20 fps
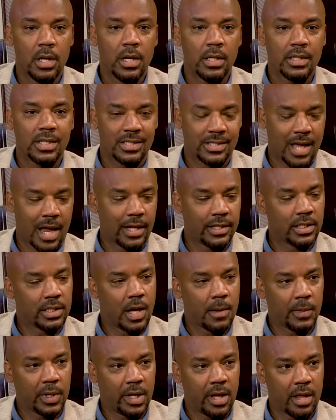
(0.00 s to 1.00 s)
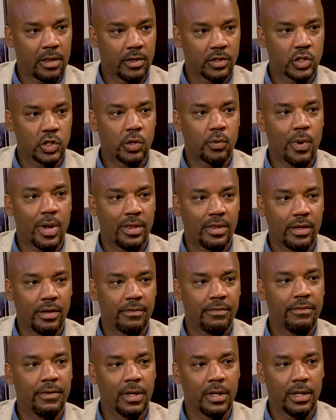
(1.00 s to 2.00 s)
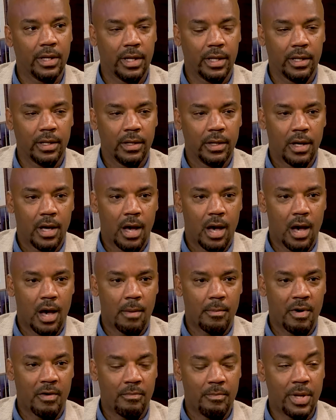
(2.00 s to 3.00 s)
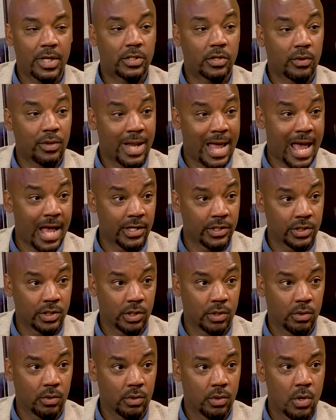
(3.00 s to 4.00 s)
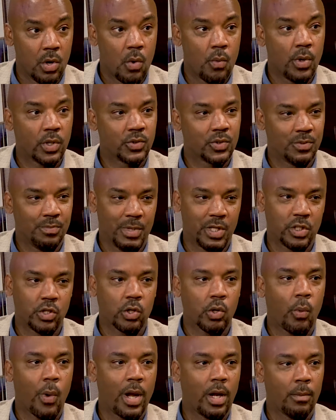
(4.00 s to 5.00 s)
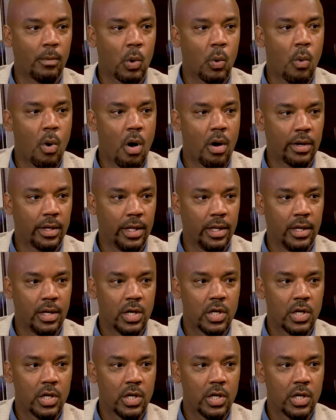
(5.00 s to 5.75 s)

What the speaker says: decided to come together to create the affiliate of Mentor National, which was Mentor Greater Milwaukee,